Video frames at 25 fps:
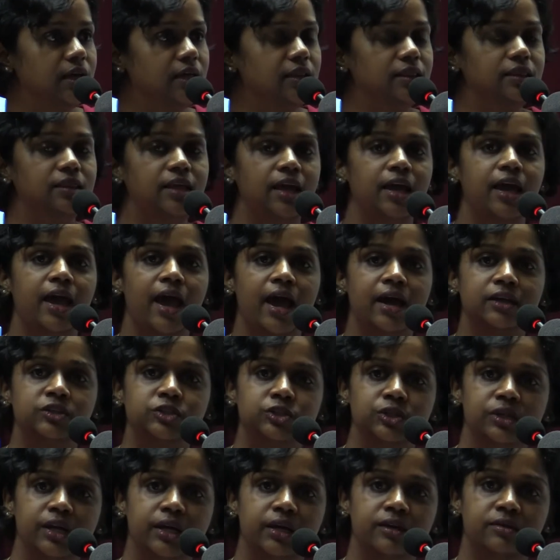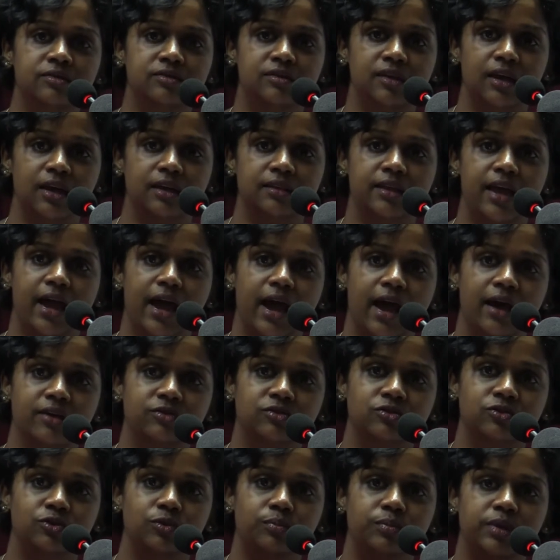They actually say there
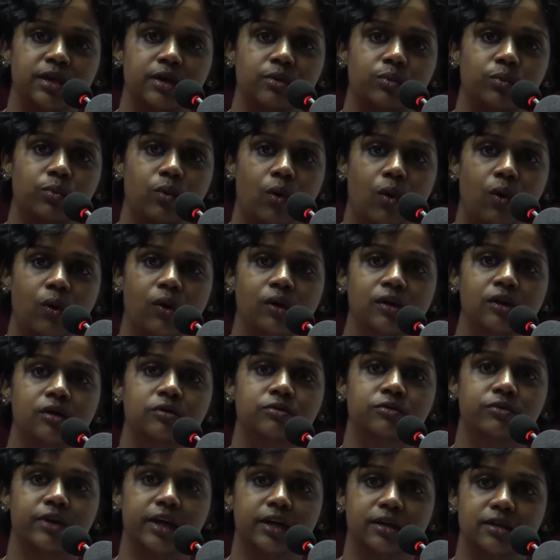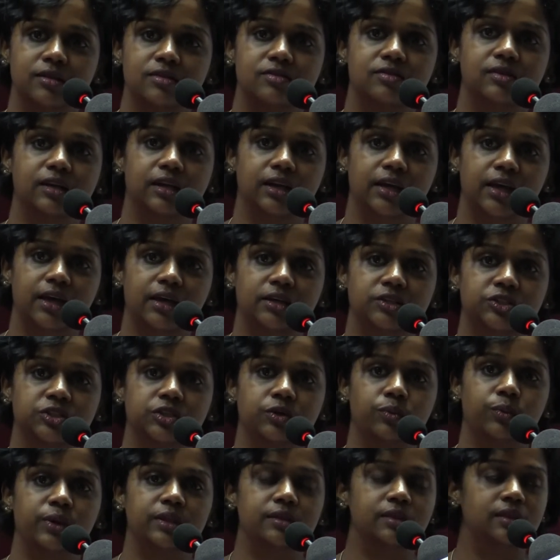has to be a wall of
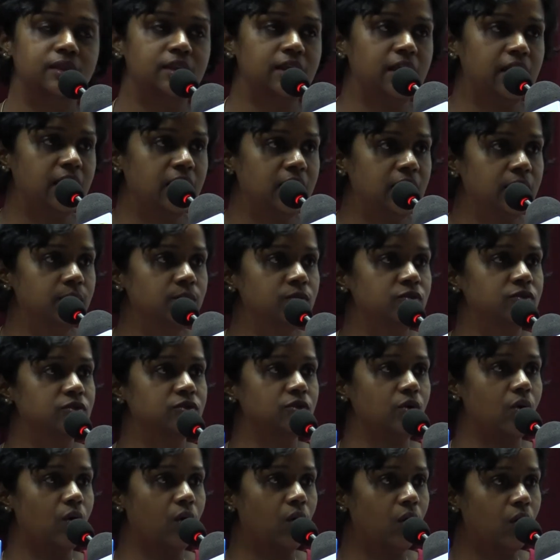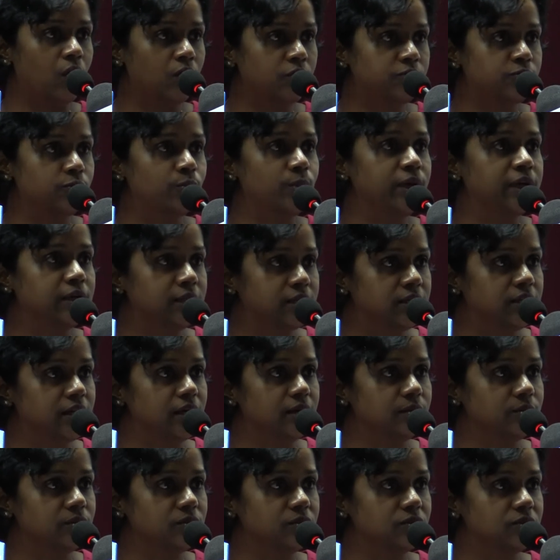reconciliation with names of
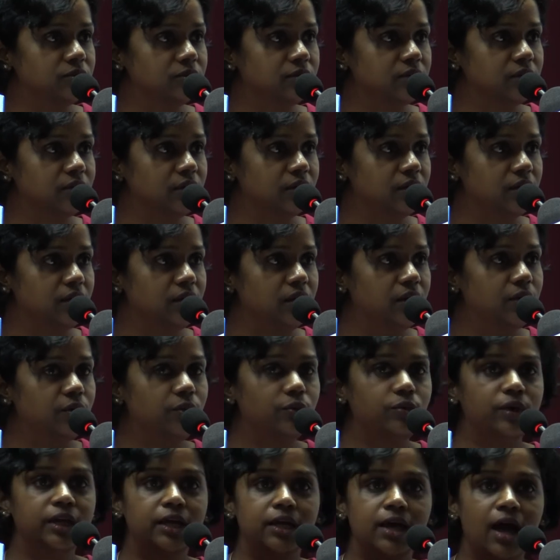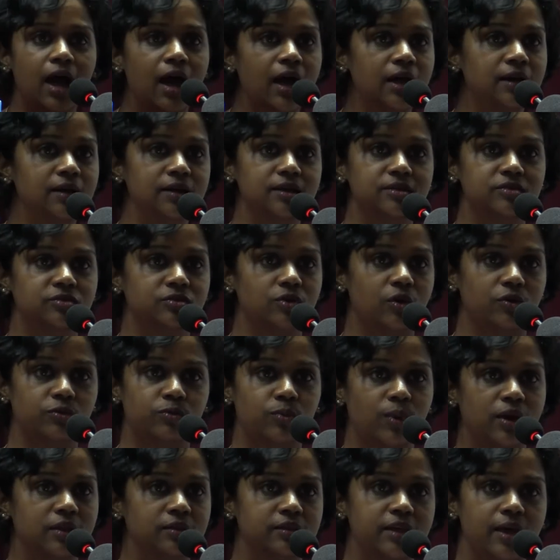victims, regardless
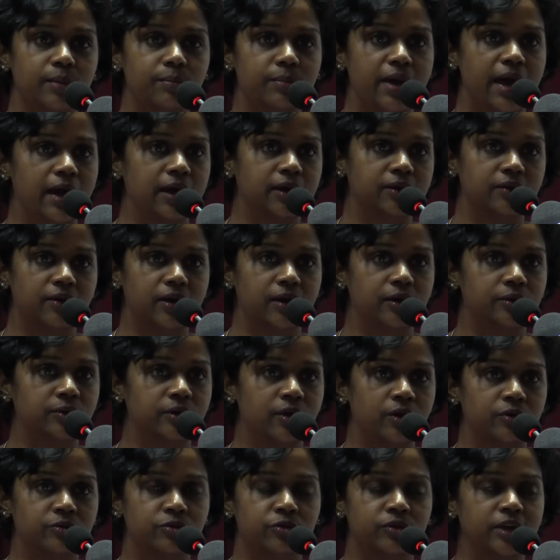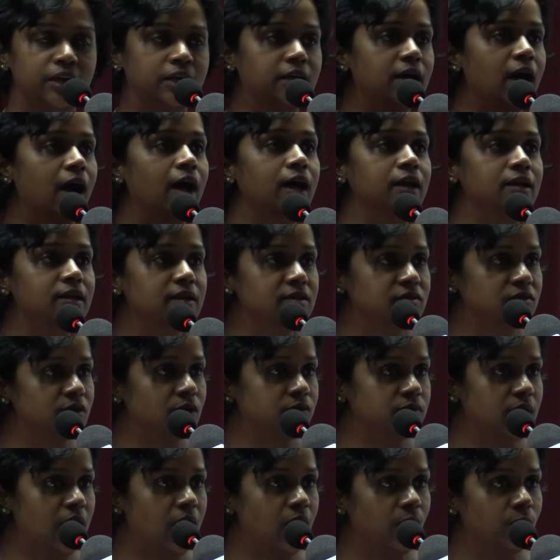of what their background of, regardless
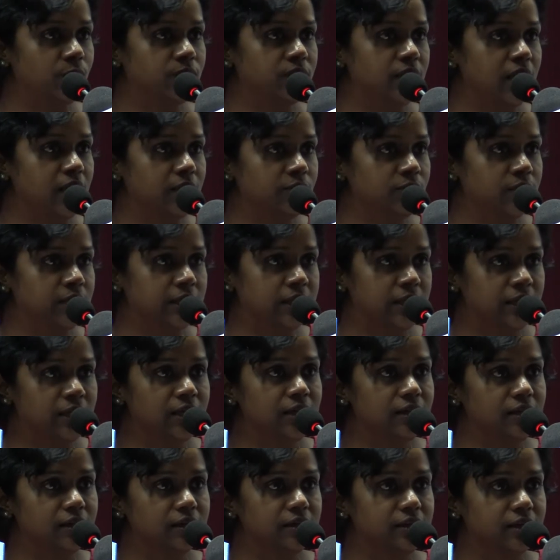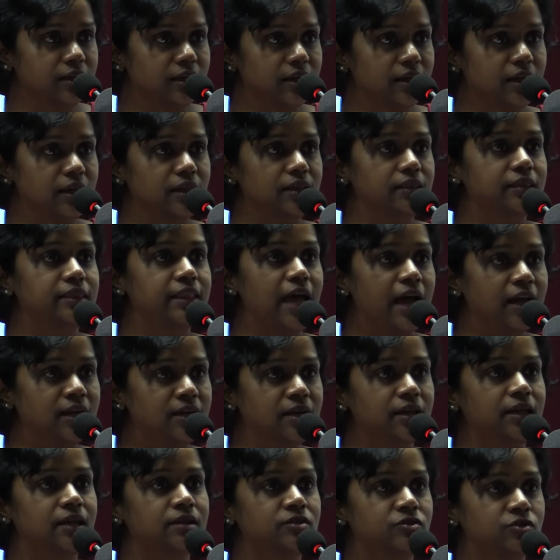of how they were killed.
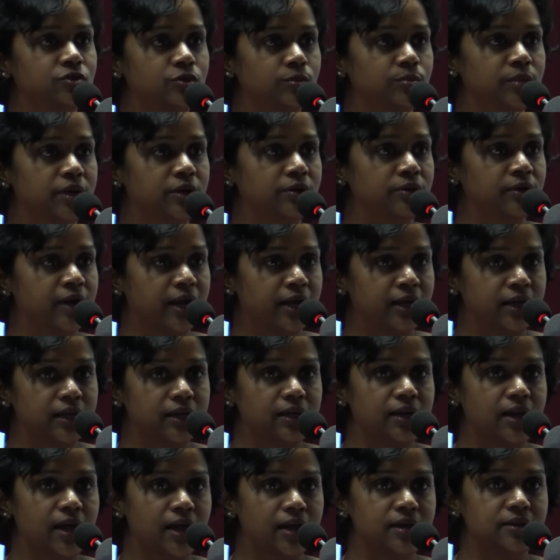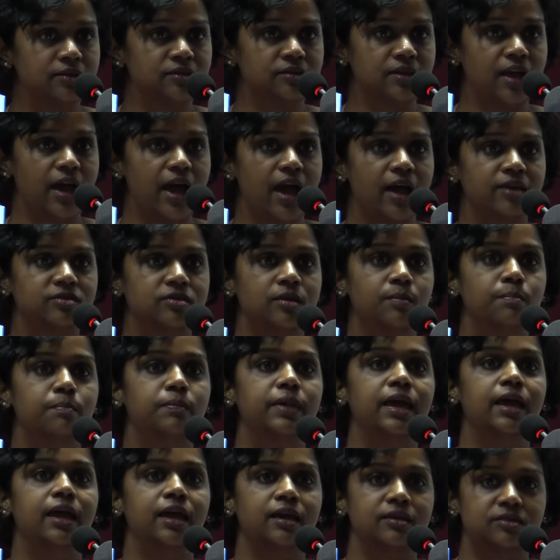That needs to be recognized as a
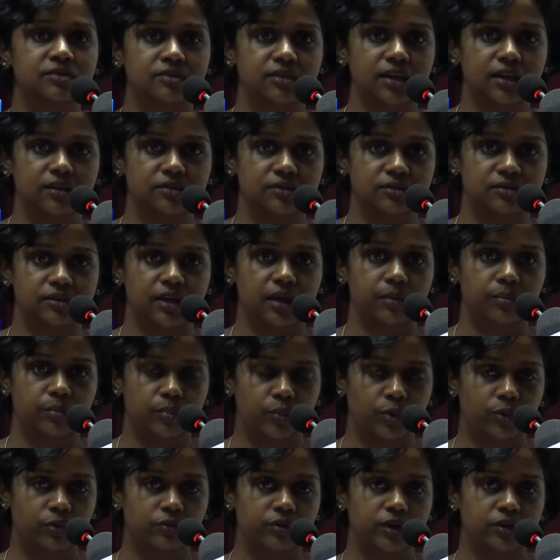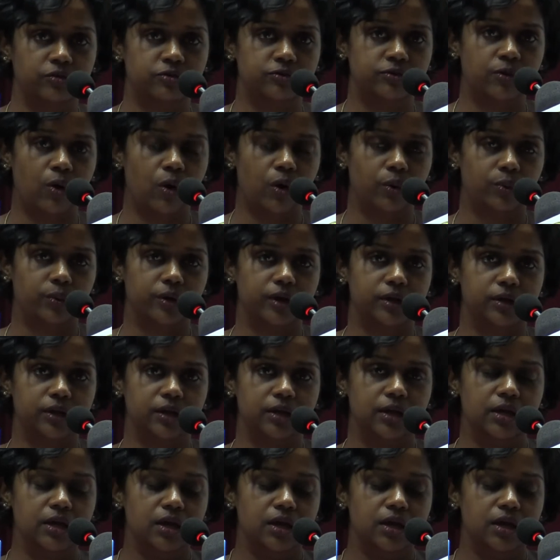basic step moving forward.